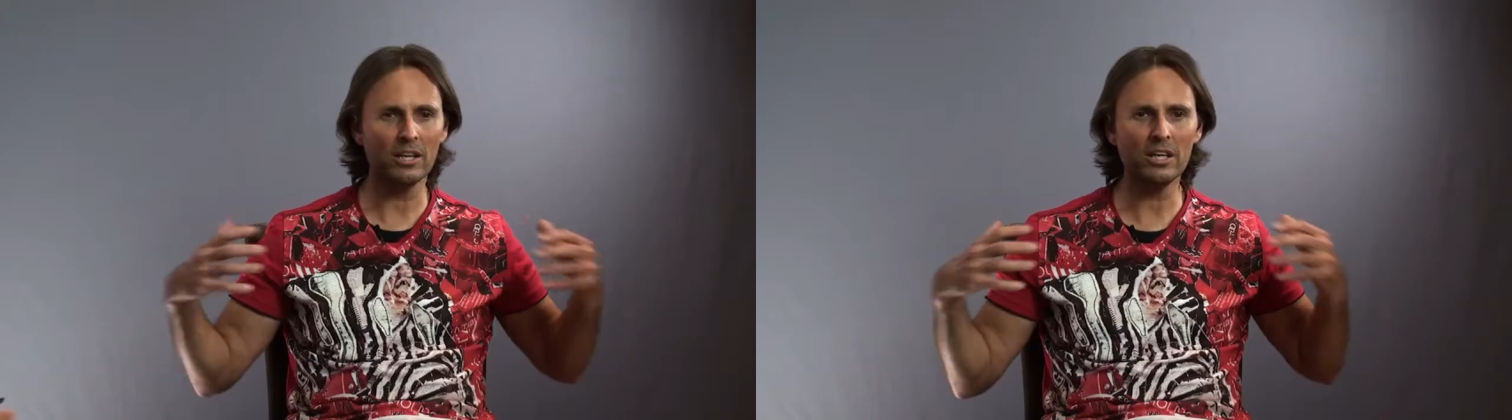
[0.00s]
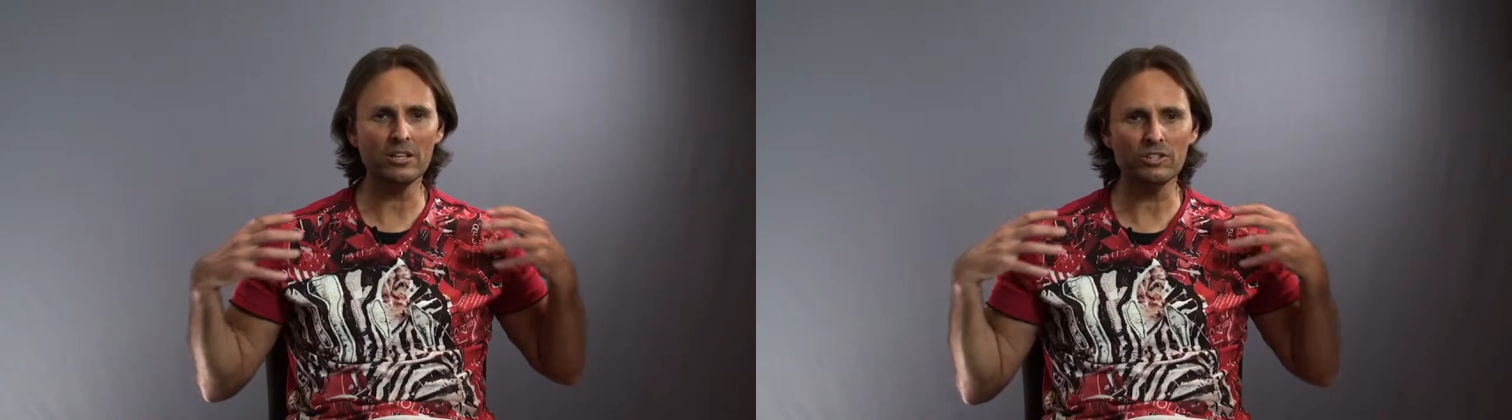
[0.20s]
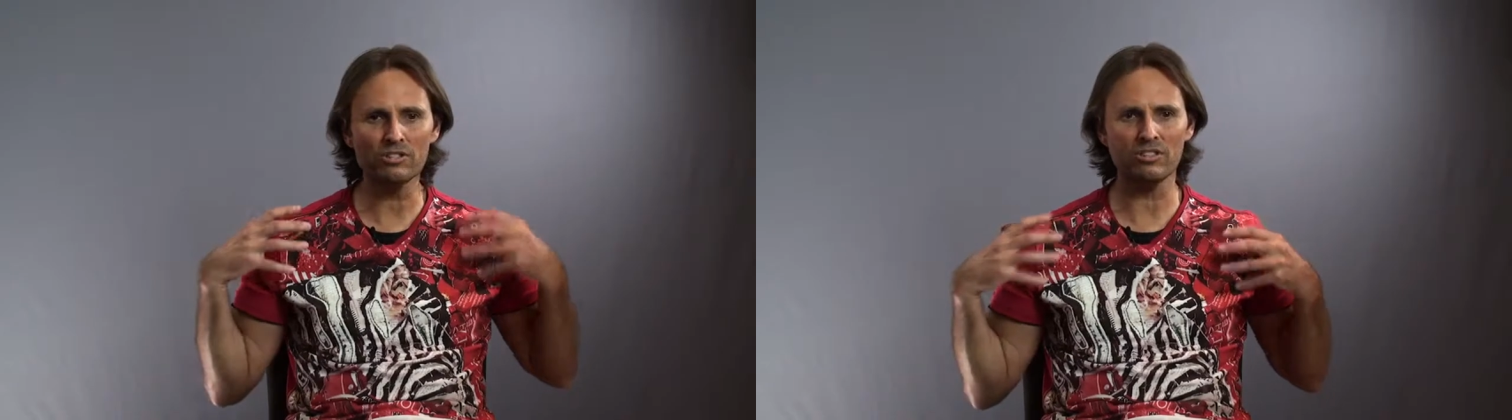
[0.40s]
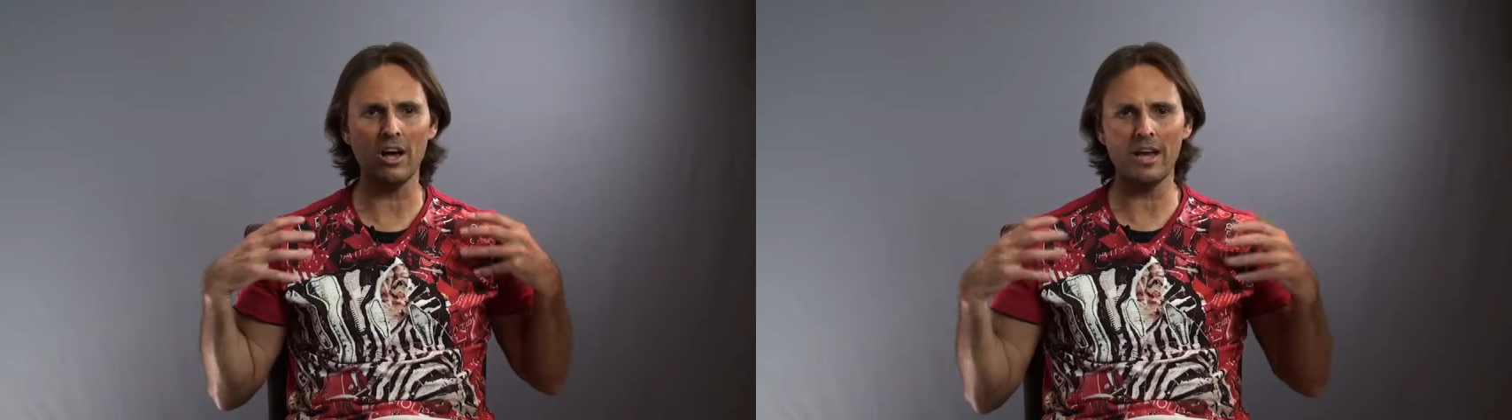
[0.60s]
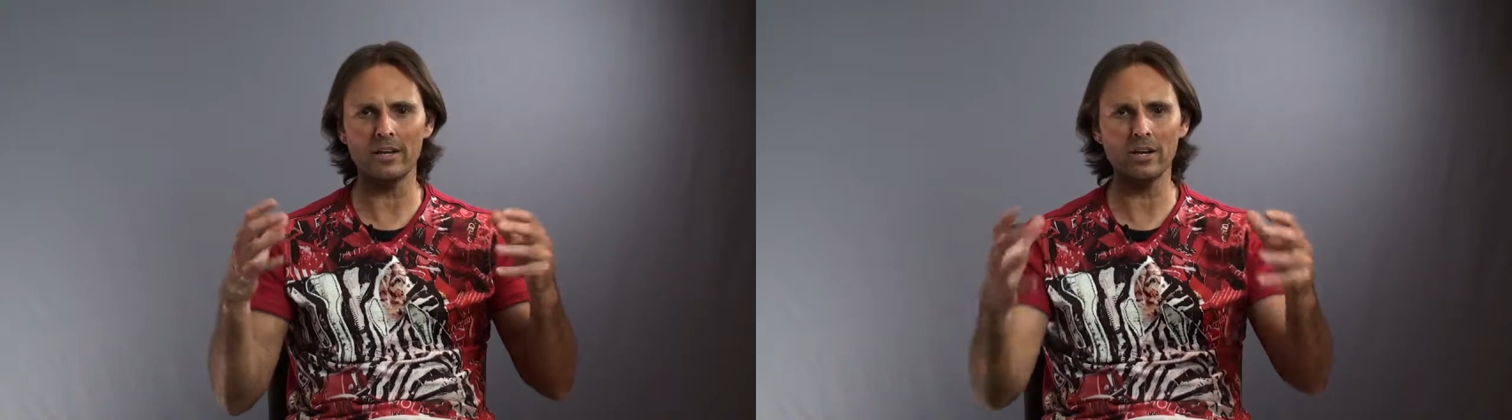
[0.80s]
a in a
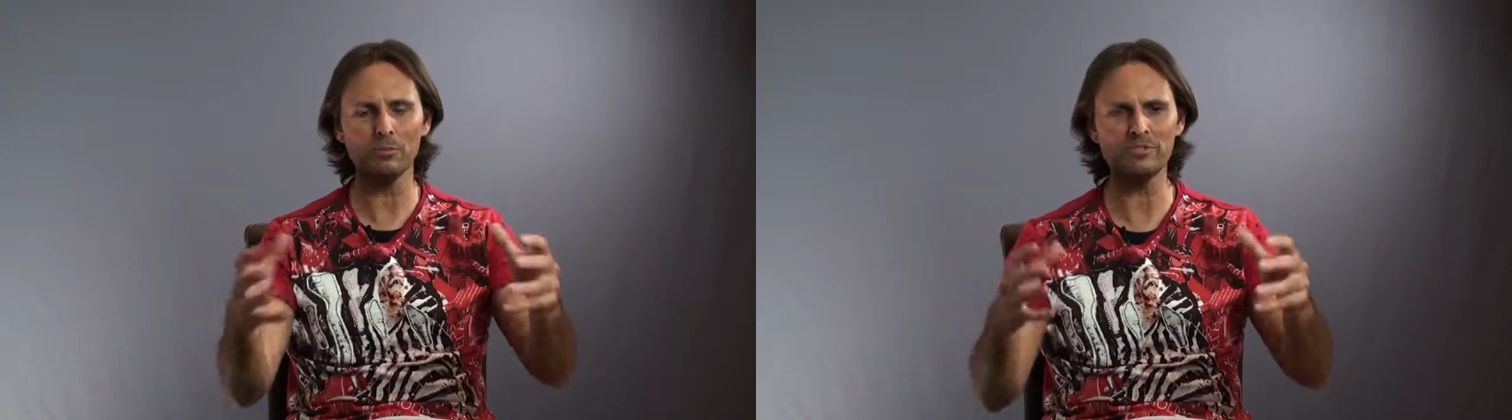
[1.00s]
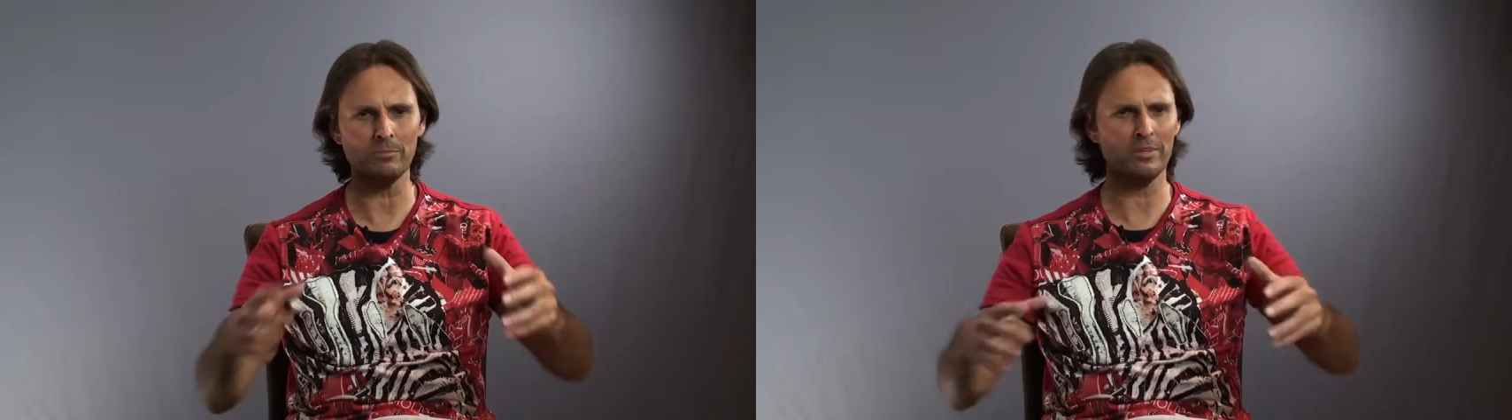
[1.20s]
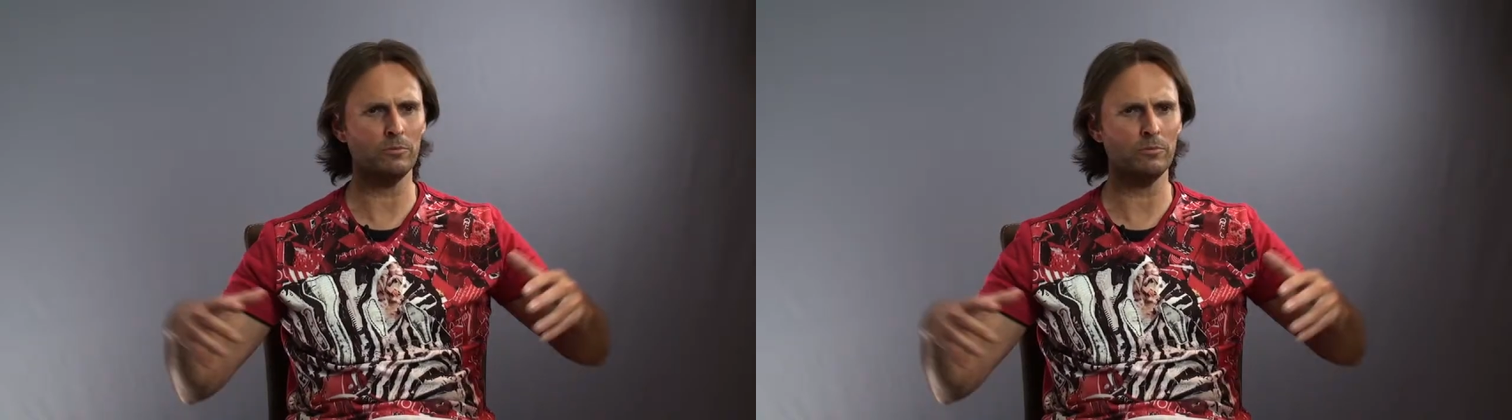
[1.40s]
desire to help somebody,